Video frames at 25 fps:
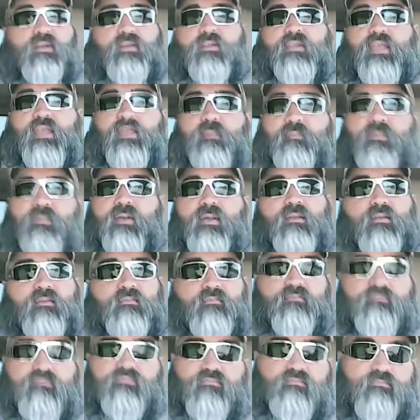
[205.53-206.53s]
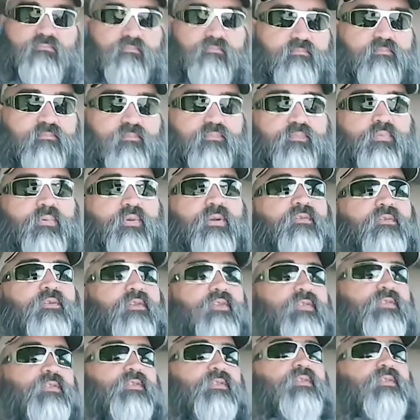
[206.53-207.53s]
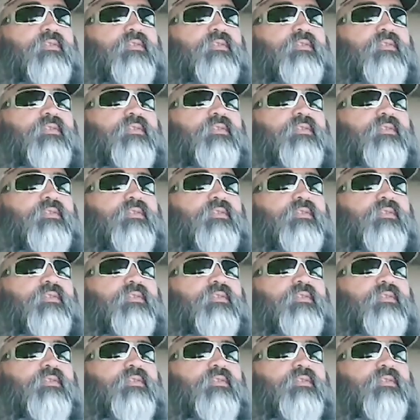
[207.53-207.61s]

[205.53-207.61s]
to keep my previous